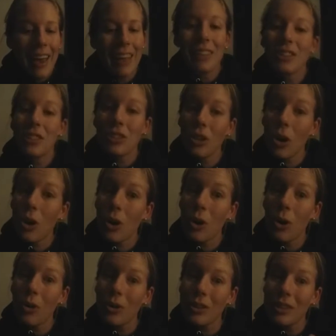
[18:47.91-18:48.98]
And
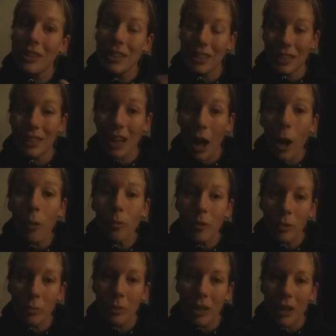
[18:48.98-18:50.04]
so this
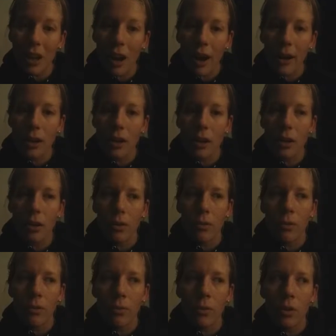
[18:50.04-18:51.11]
helped me kind
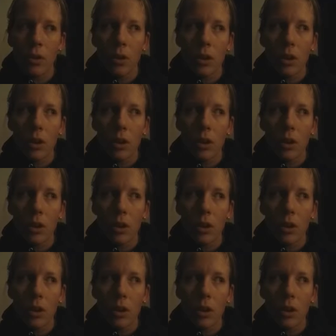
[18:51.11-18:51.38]
of